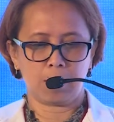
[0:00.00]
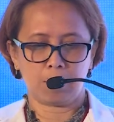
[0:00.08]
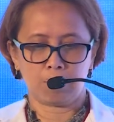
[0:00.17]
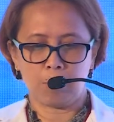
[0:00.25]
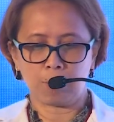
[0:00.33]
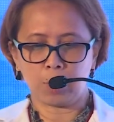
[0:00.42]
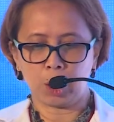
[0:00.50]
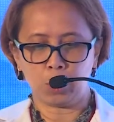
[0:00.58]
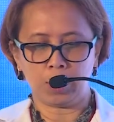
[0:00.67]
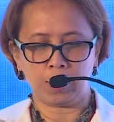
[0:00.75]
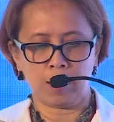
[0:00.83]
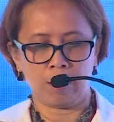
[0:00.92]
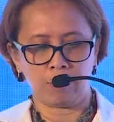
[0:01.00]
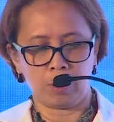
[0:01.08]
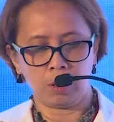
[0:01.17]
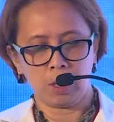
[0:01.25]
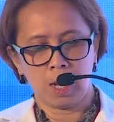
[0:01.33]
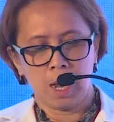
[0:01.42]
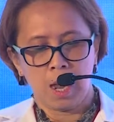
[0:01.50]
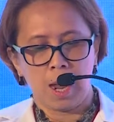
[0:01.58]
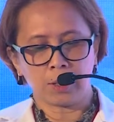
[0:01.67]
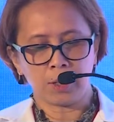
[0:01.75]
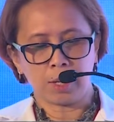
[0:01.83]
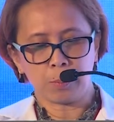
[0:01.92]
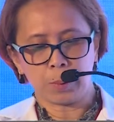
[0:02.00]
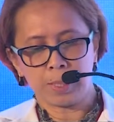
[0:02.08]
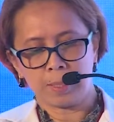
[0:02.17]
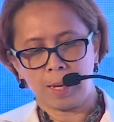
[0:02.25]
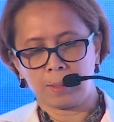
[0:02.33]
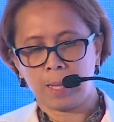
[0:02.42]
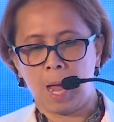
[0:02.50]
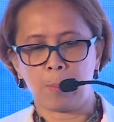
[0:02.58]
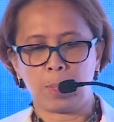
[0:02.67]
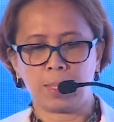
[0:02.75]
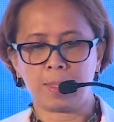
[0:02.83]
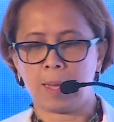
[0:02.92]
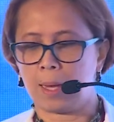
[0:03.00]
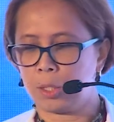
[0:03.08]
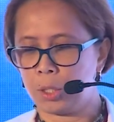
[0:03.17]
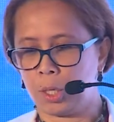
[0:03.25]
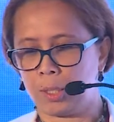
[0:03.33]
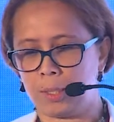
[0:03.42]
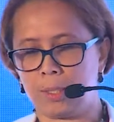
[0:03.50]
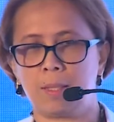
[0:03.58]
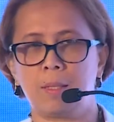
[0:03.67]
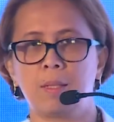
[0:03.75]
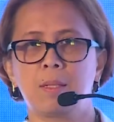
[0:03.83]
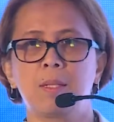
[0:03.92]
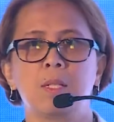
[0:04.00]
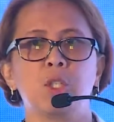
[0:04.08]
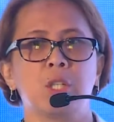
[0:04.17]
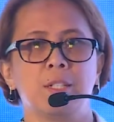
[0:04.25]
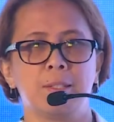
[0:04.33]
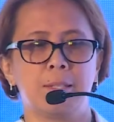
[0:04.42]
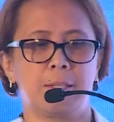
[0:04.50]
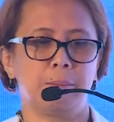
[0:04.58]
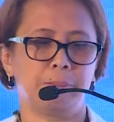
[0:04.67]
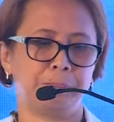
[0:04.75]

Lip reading: from the unit level, and 10% happens as shared decisions.